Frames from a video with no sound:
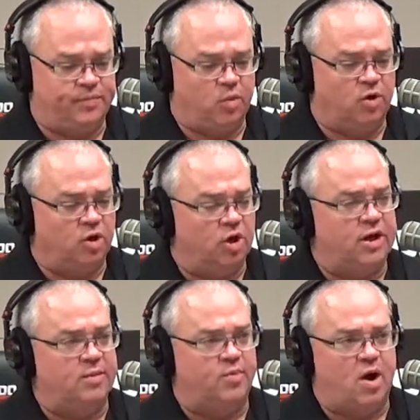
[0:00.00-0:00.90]
We're
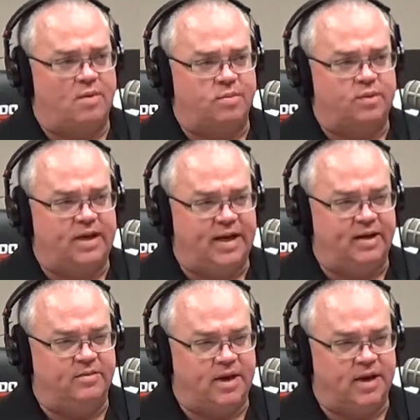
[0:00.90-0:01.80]
looking probably
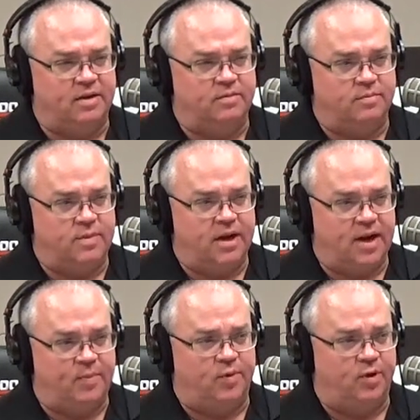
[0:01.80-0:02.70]
in
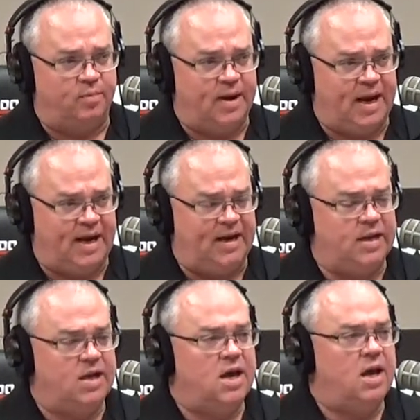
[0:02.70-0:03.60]
April or May,
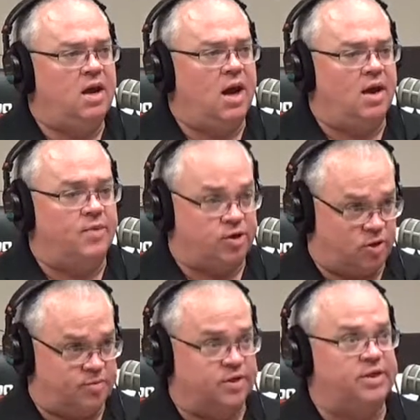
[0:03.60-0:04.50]
in
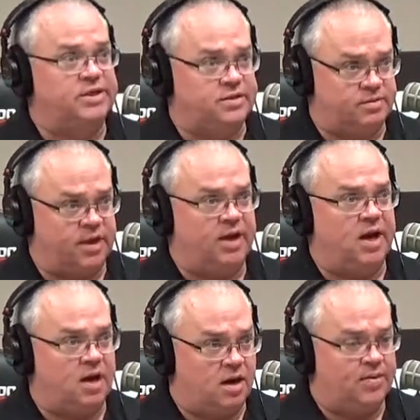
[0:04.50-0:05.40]
terms of these leading
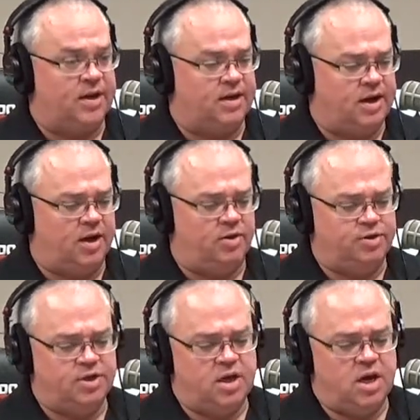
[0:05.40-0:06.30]
economic
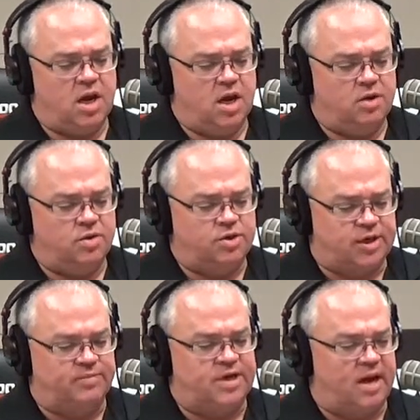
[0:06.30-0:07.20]
indicators.
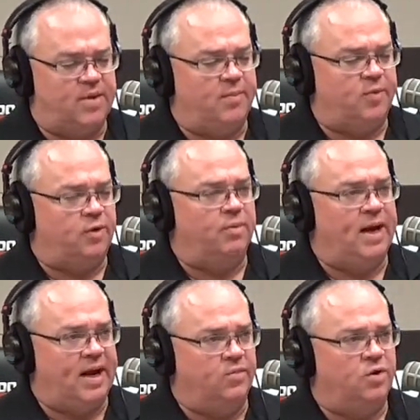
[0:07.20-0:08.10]
Sometime April or
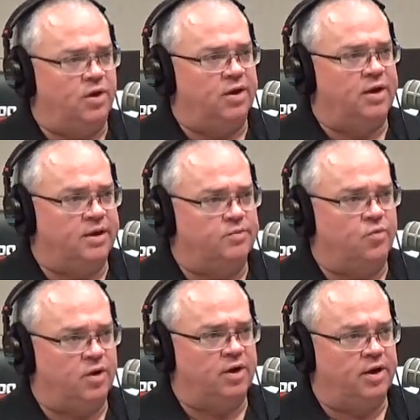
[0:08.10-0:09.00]
May, we're looking at
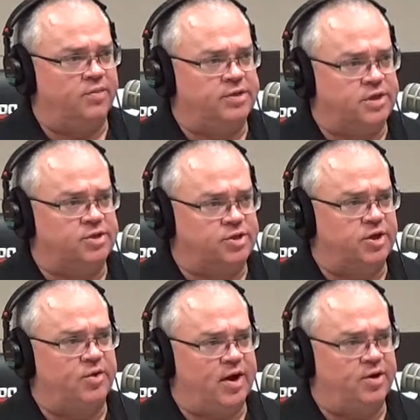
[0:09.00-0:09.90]
a potential
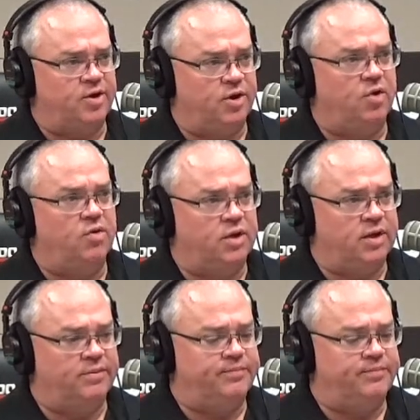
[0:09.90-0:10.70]
slowdown here locally.